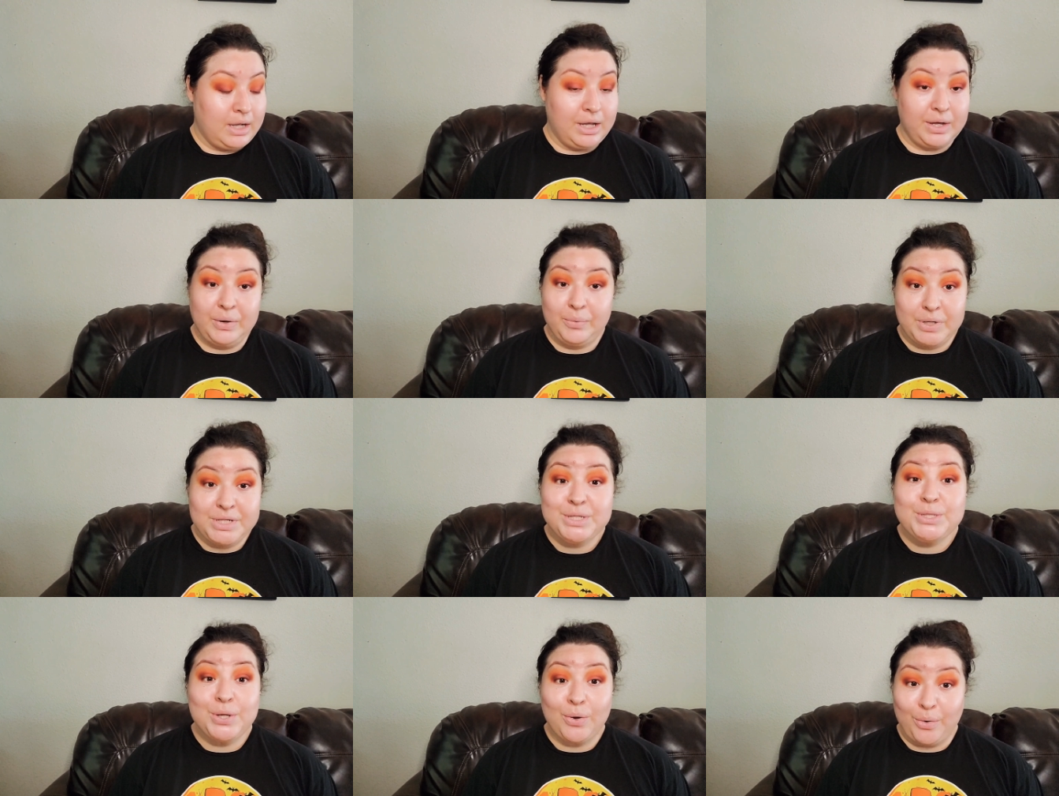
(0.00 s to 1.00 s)
It was
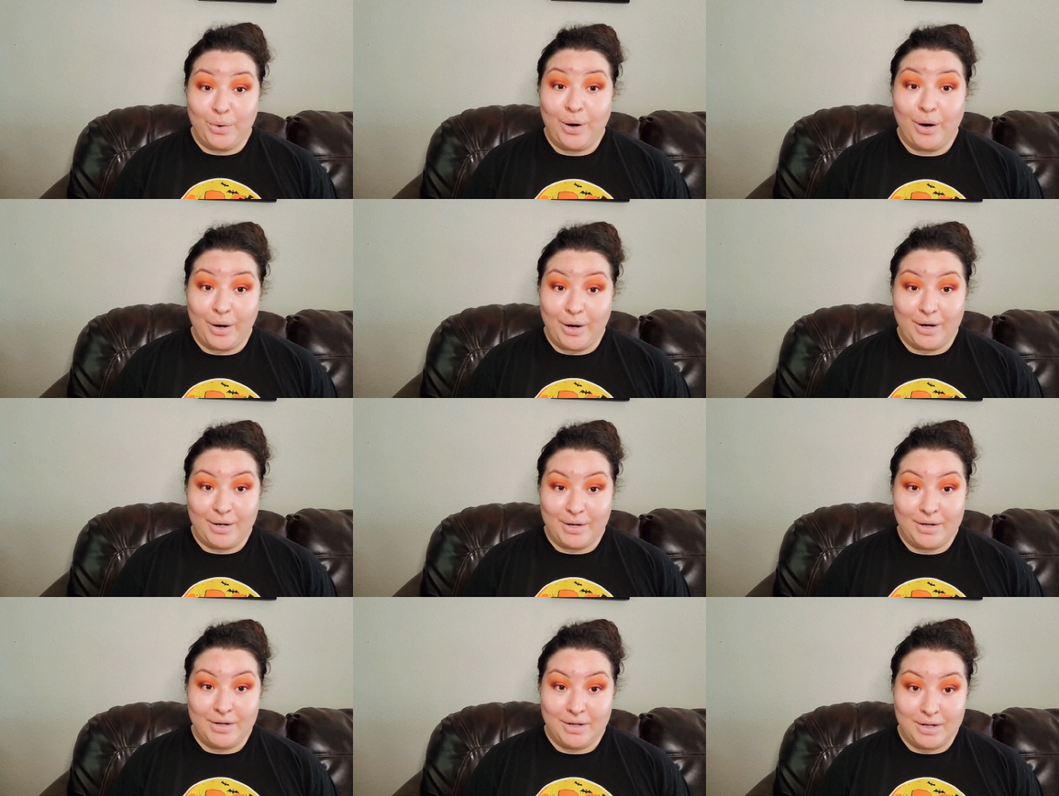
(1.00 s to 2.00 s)
so hard.
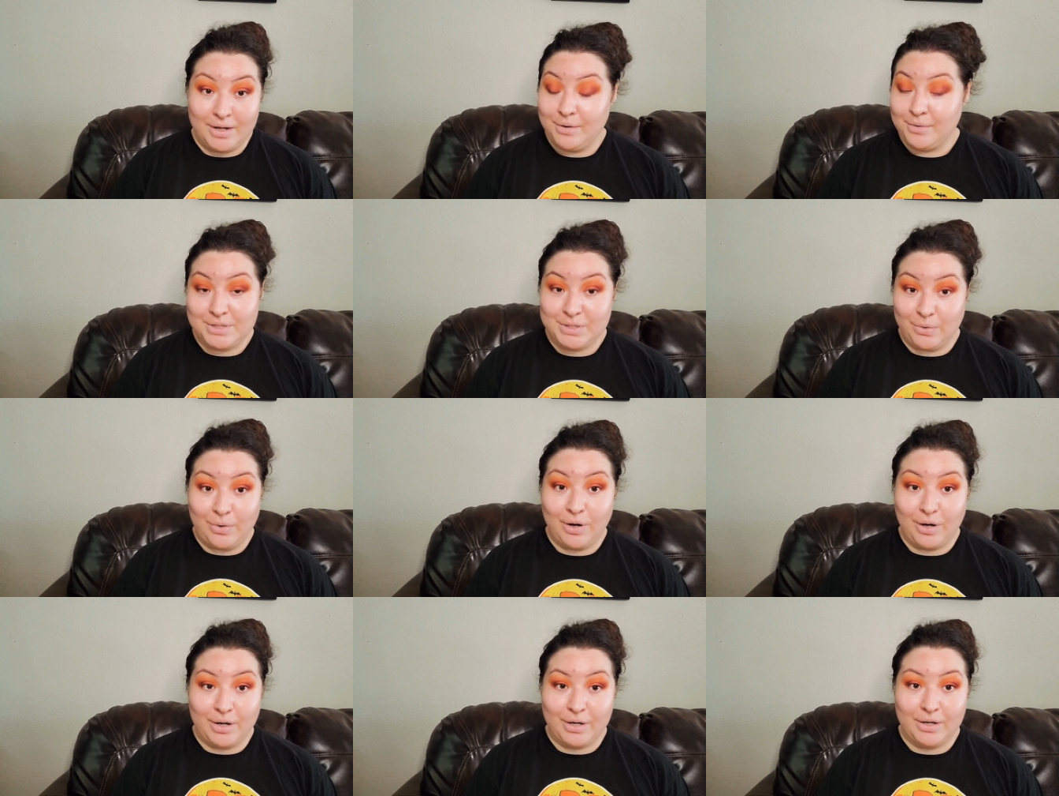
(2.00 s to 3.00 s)
It was so
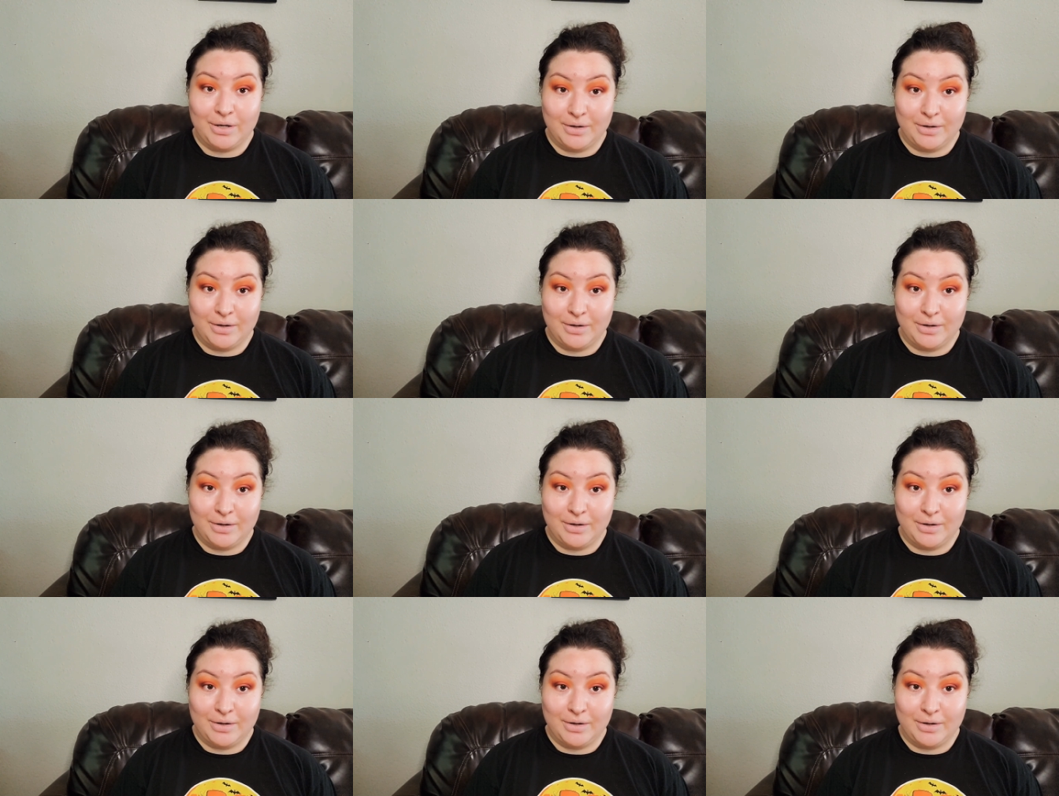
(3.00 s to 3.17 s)
hard.